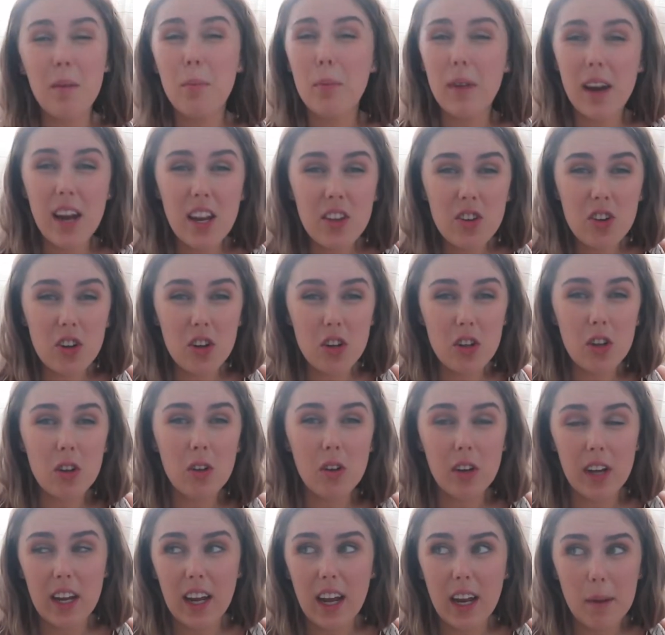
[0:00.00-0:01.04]
brand new, you're
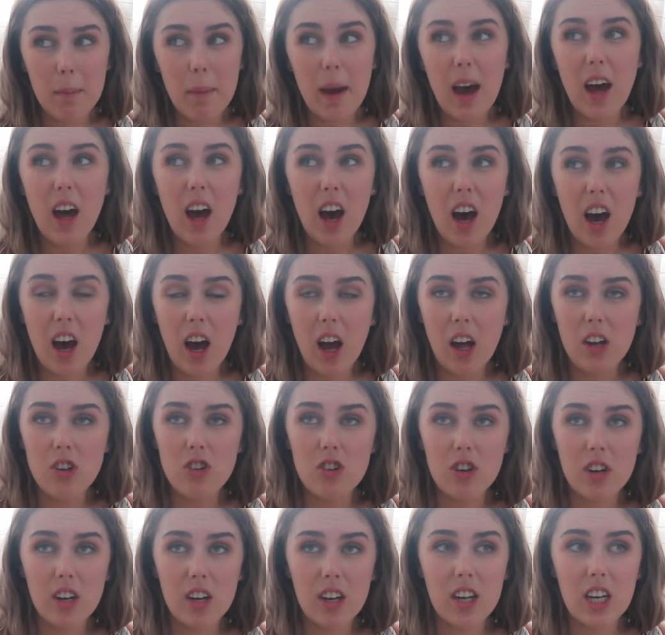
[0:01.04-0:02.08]
looking at about
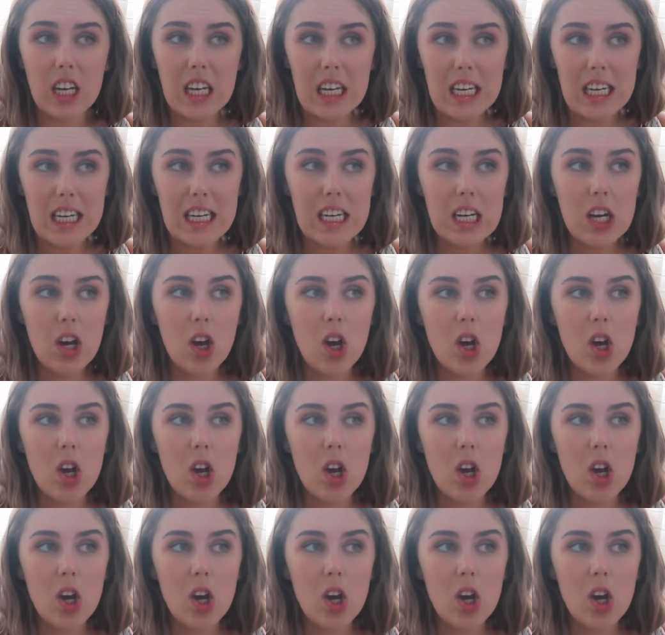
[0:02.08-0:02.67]
$120,